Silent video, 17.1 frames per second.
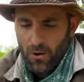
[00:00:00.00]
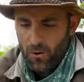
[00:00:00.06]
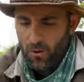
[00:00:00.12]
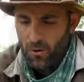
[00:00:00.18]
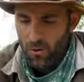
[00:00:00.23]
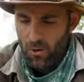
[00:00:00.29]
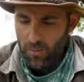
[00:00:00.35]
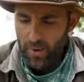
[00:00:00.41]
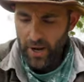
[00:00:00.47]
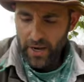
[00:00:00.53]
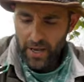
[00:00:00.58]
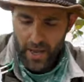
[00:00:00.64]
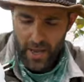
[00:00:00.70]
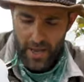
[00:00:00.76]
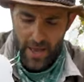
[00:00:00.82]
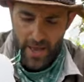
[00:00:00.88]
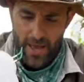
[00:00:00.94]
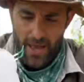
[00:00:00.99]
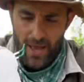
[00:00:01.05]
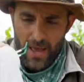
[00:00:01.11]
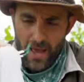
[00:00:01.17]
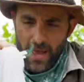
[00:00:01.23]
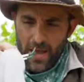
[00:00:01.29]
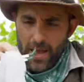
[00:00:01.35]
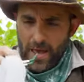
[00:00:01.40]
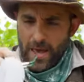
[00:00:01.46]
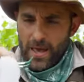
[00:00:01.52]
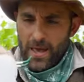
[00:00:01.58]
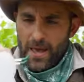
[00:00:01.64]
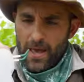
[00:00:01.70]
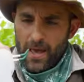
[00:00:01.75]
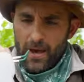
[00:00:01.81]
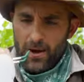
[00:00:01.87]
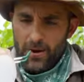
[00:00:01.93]
Oh, buddy.
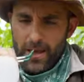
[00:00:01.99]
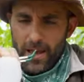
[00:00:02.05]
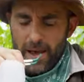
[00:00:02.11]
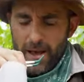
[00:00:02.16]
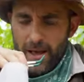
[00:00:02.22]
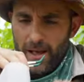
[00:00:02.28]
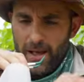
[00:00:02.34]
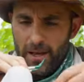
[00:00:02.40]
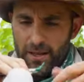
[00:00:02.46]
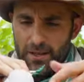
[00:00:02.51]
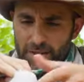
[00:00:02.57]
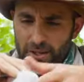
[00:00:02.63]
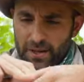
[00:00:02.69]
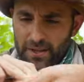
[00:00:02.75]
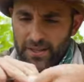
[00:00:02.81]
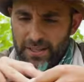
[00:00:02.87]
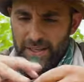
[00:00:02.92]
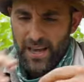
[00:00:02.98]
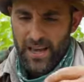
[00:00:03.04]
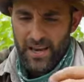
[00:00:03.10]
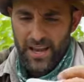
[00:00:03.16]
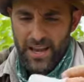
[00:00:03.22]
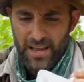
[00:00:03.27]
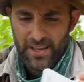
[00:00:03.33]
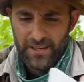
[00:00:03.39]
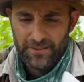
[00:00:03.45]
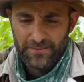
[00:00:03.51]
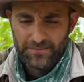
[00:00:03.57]
Okay, let me try this again.